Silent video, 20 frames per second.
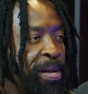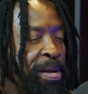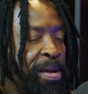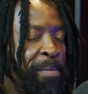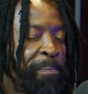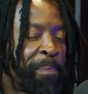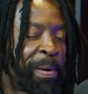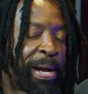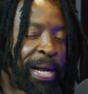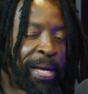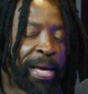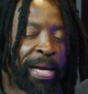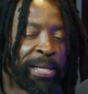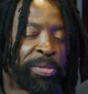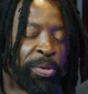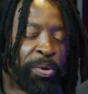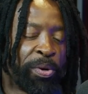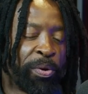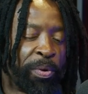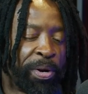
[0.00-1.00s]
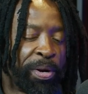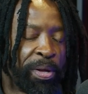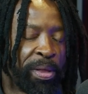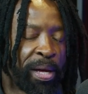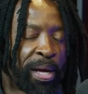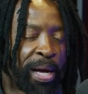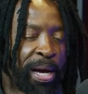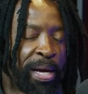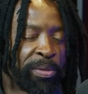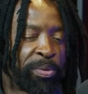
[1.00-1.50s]
But I guess you're one of the
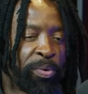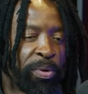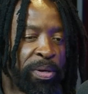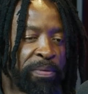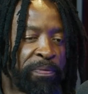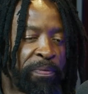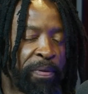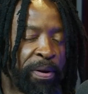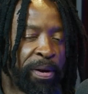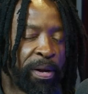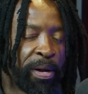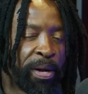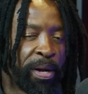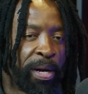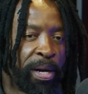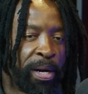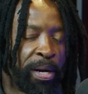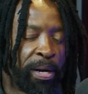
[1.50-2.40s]
guys who was very